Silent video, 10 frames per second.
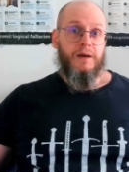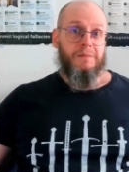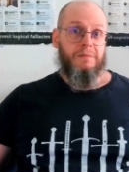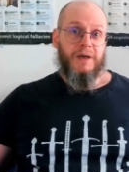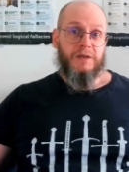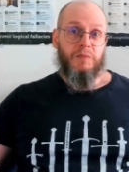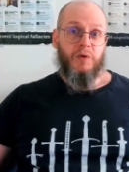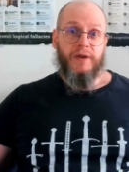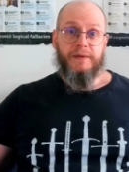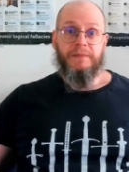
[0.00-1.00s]
much more
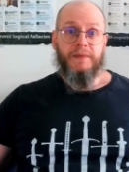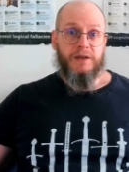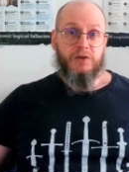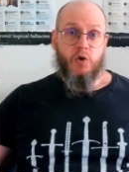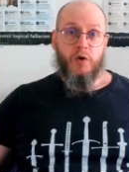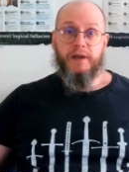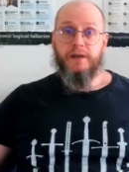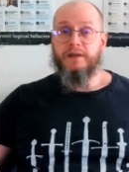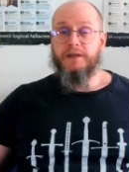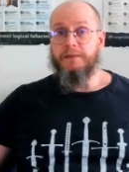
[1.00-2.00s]
than enjoying
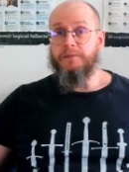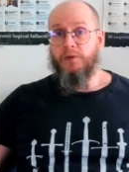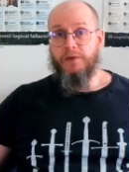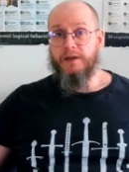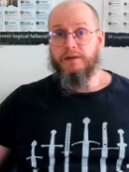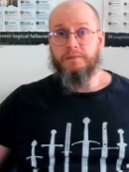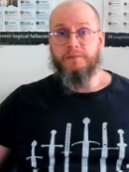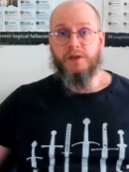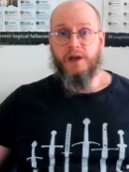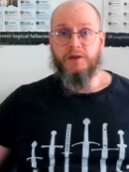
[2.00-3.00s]
simple things,
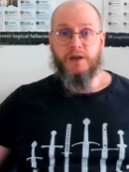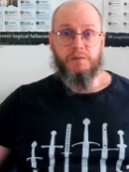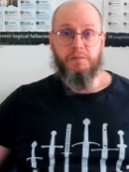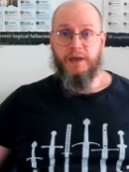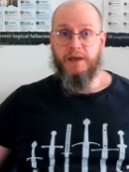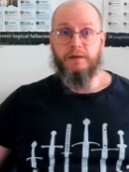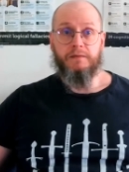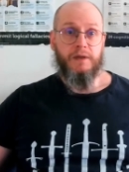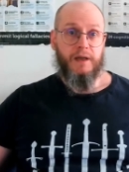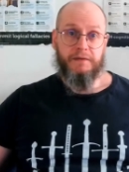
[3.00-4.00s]
such as being
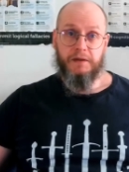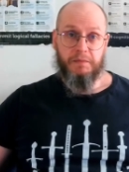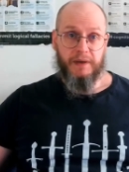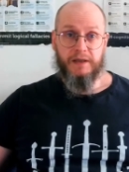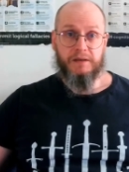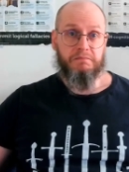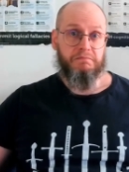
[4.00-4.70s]
left in peace,